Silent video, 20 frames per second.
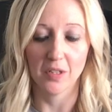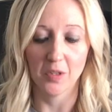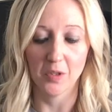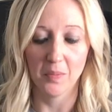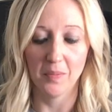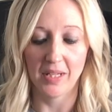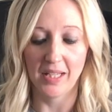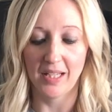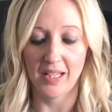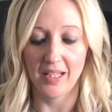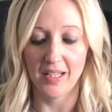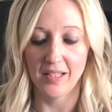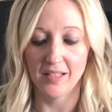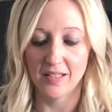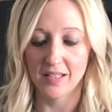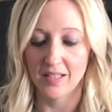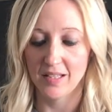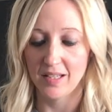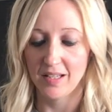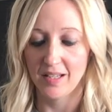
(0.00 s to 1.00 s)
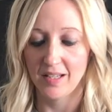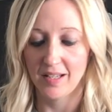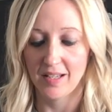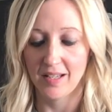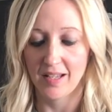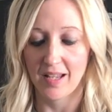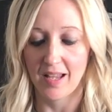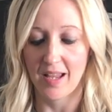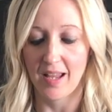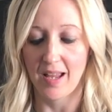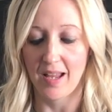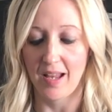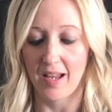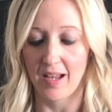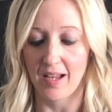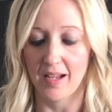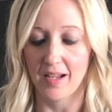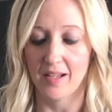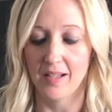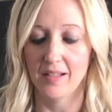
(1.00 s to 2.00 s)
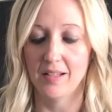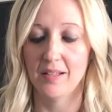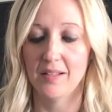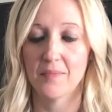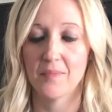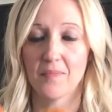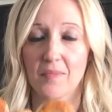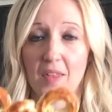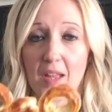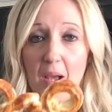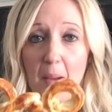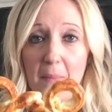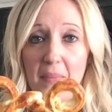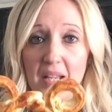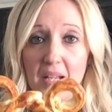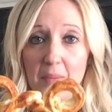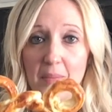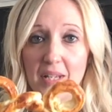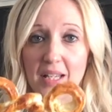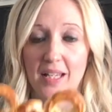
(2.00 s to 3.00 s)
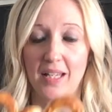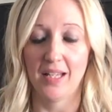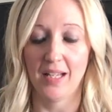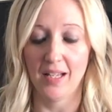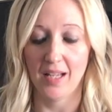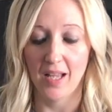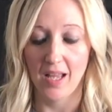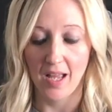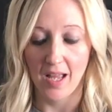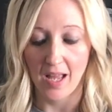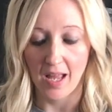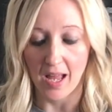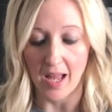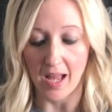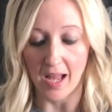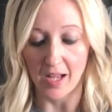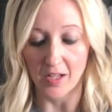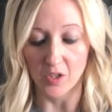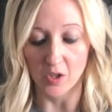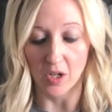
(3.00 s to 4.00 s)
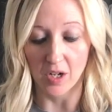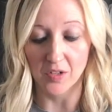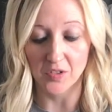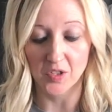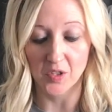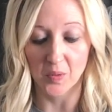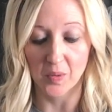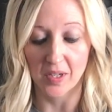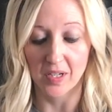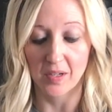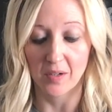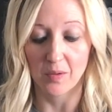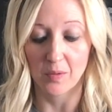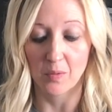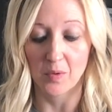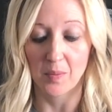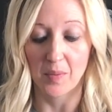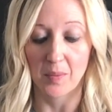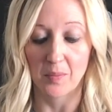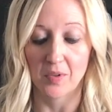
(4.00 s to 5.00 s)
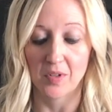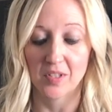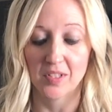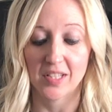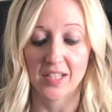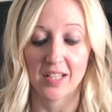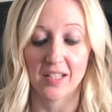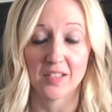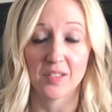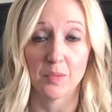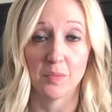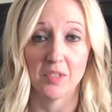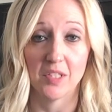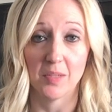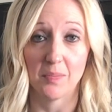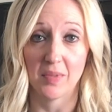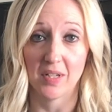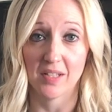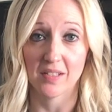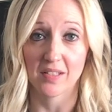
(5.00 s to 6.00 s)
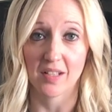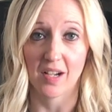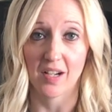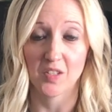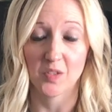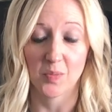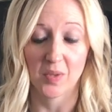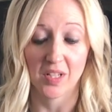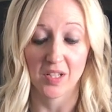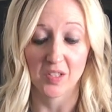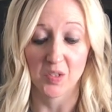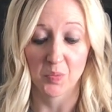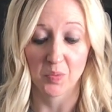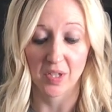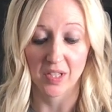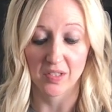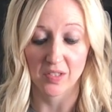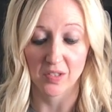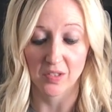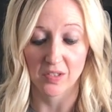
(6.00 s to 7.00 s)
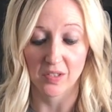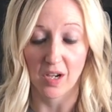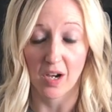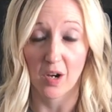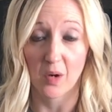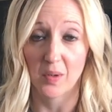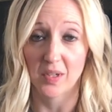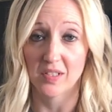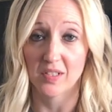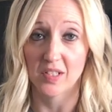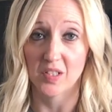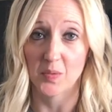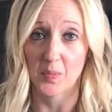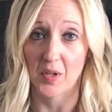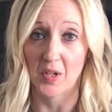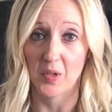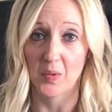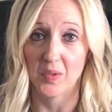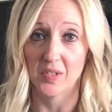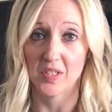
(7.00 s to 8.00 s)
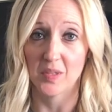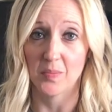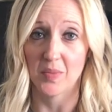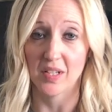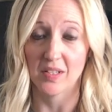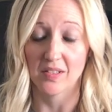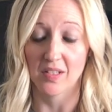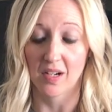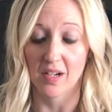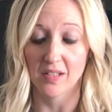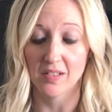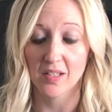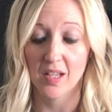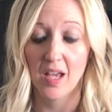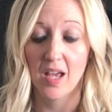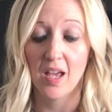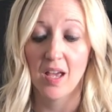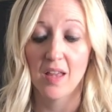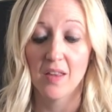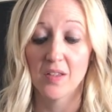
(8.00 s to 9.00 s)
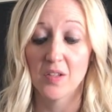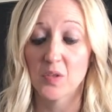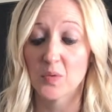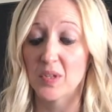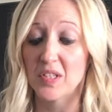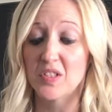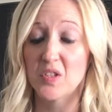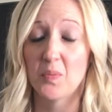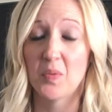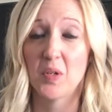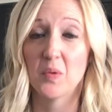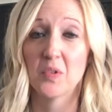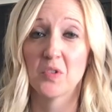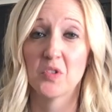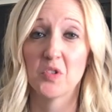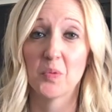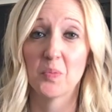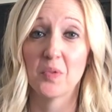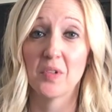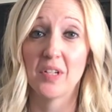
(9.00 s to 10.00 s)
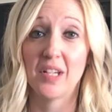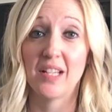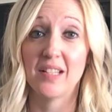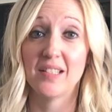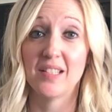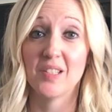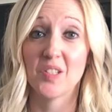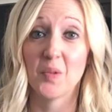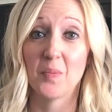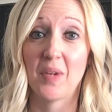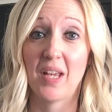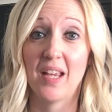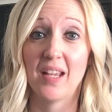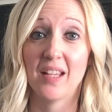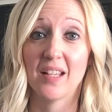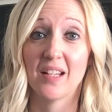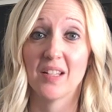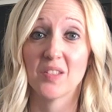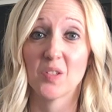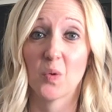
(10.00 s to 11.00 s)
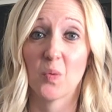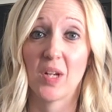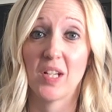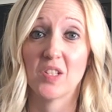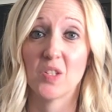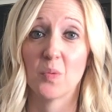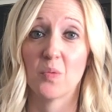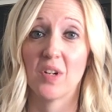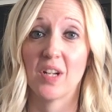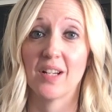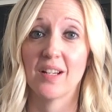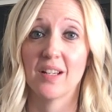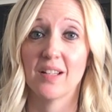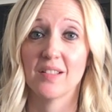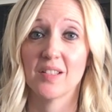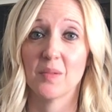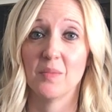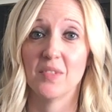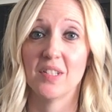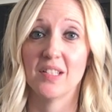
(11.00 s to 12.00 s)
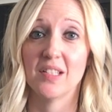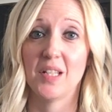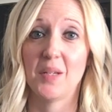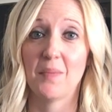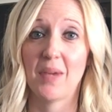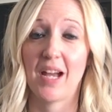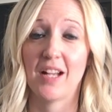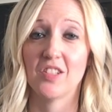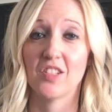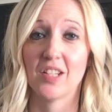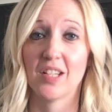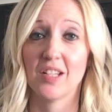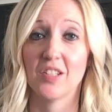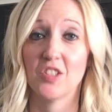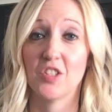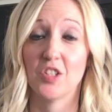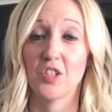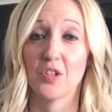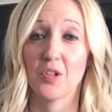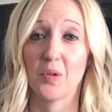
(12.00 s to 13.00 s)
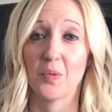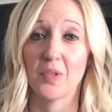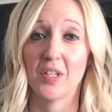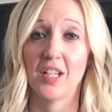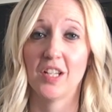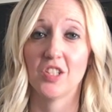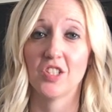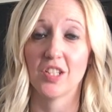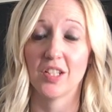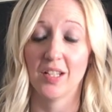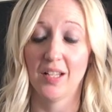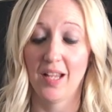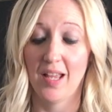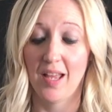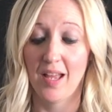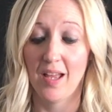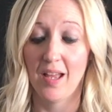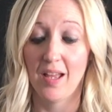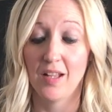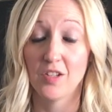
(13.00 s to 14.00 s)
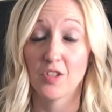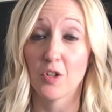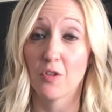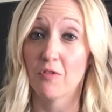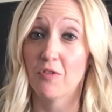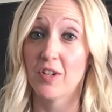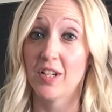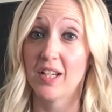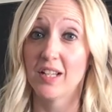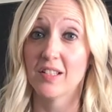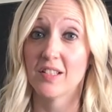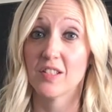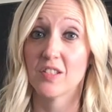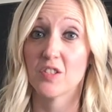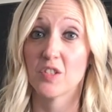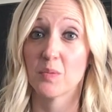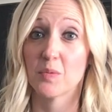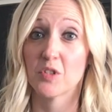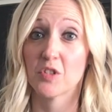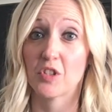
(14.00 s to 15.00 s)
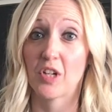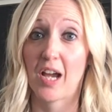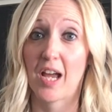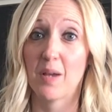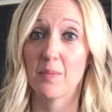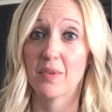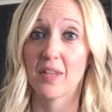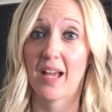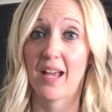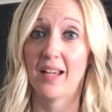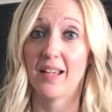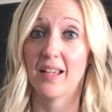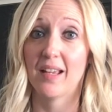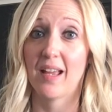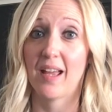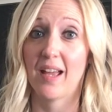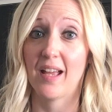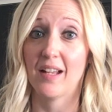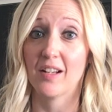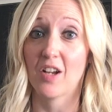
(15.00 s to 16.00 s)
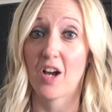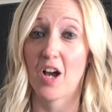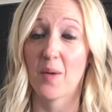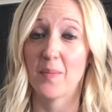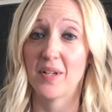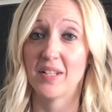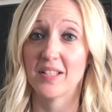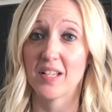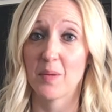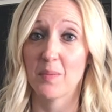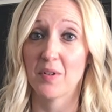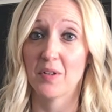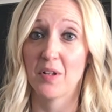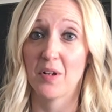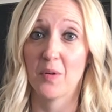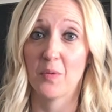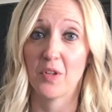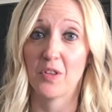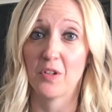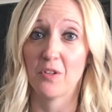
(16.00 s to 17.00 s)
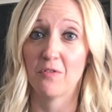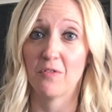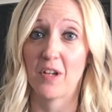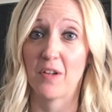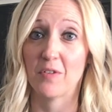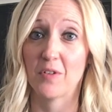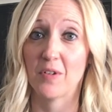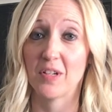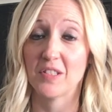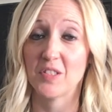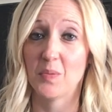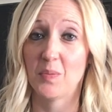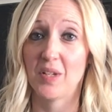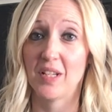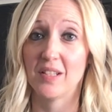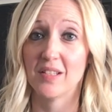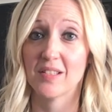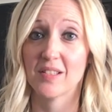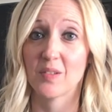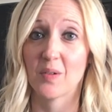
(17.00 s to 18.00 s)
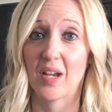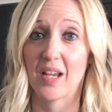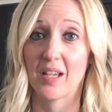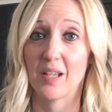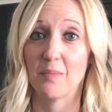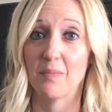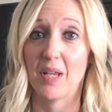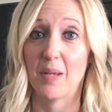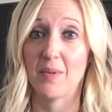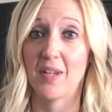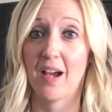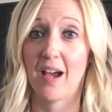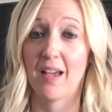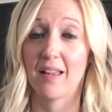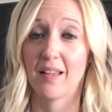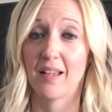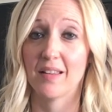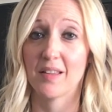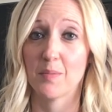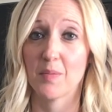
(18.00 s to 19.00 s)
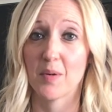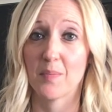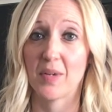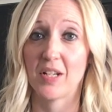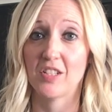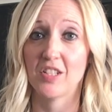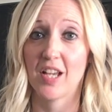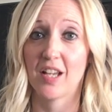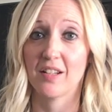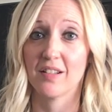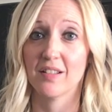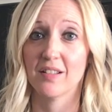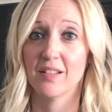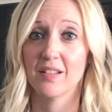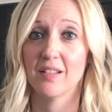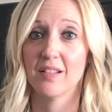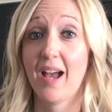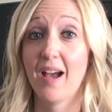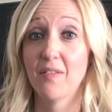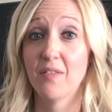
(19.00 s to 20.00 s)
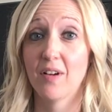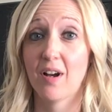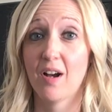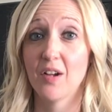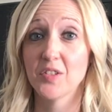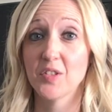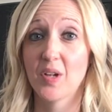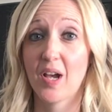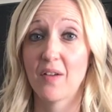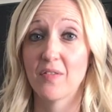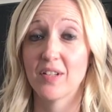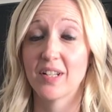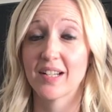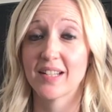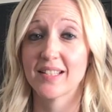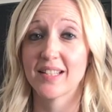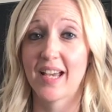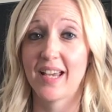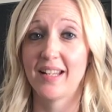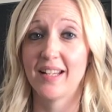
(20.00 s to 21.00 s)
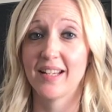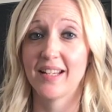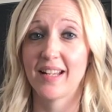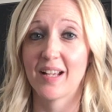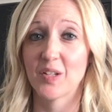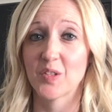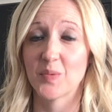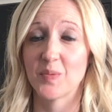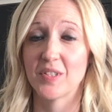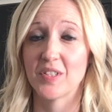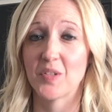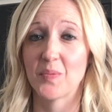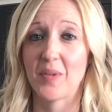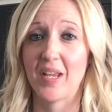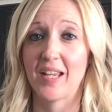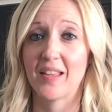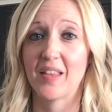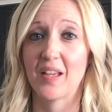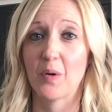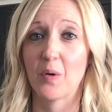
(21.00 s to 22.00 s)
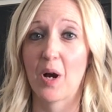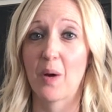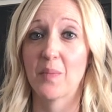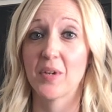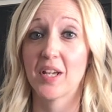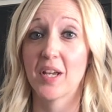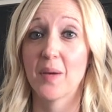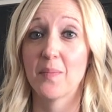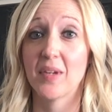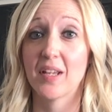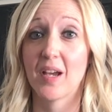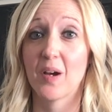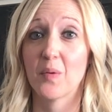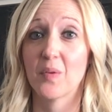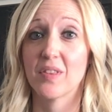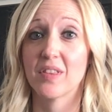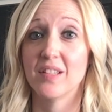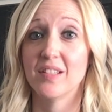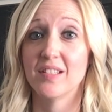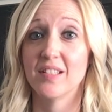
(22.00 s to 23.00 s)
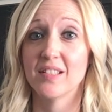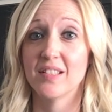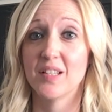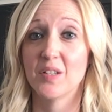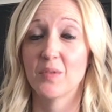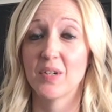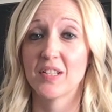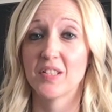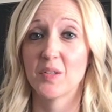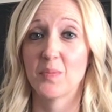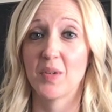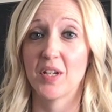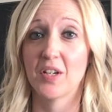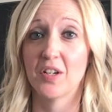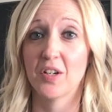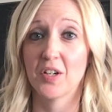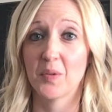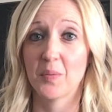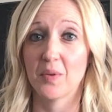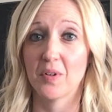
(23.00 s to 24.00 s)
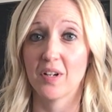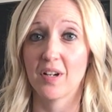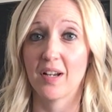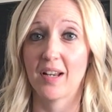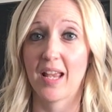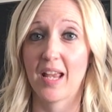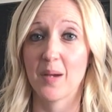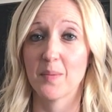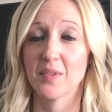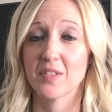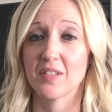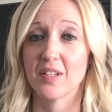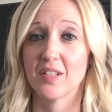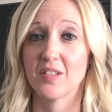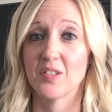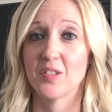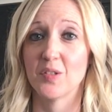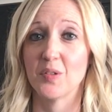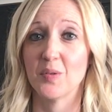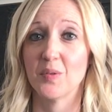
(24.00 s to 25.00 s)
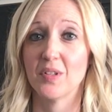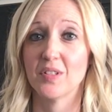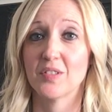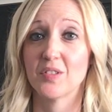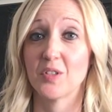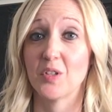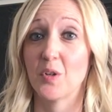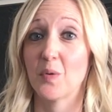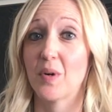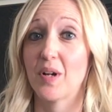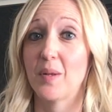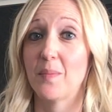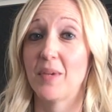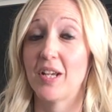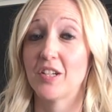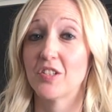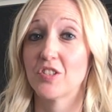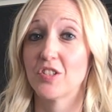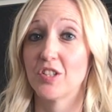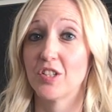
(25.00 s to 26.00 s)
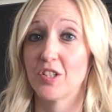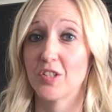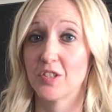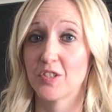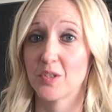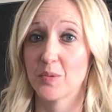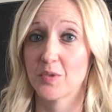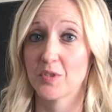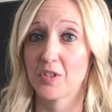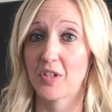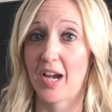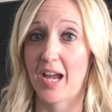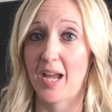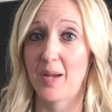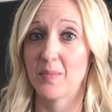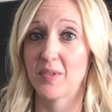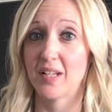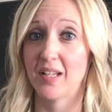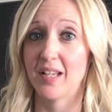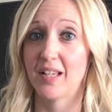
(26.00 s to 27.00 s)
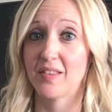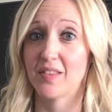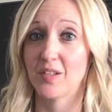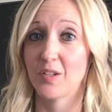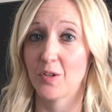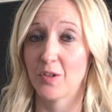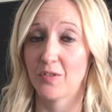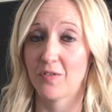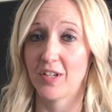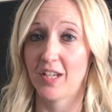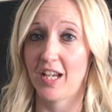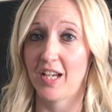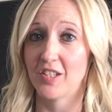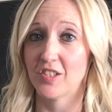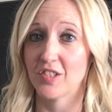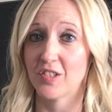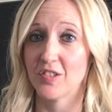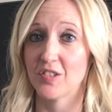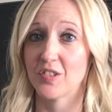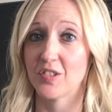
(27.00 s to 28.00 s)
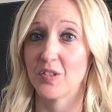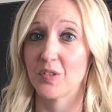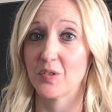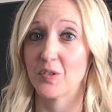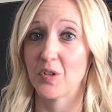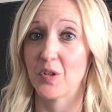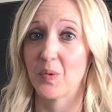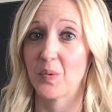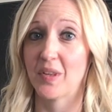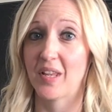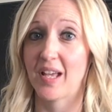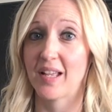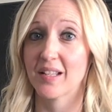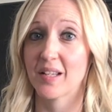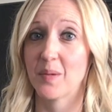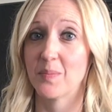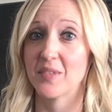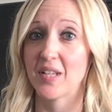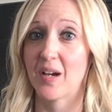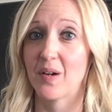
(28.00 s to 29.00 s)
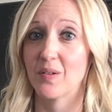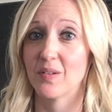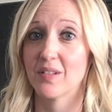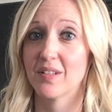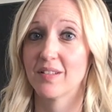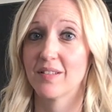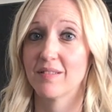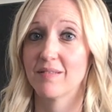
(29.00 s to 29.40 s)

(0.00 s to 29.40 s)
little Mickeys and a big Mickey. And you'll also want to remember to get some dipping sauce because pretzels always taste better with dipping sauce. This recipe was super easy to make and it's a way to bring some Disney magic into your own kitchen. Don't forget to subscribe, like, and comment down below with your favorite recipes so I can maybe highlight them on my channel. I also have an exciting announcement to make that I'll be coming out with the Disney Recipe Cookbook on Amazon soon, so you'll want to make sure you're subscribed and hit the notifications so you'll know when that comes out.